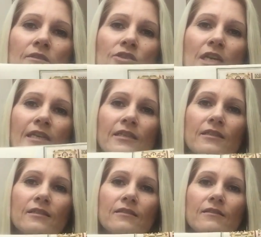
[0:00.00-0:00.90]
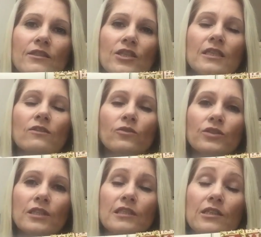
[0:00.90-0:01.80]
Janet's, that she
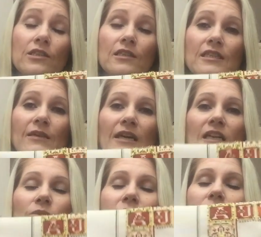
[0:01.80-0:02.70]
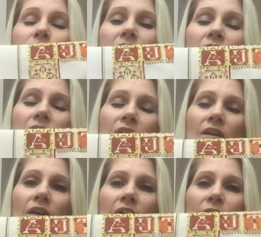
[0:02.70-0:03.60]
also stitched in the same colourway, but
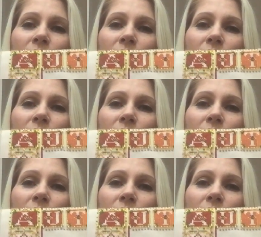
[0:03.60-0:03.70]
I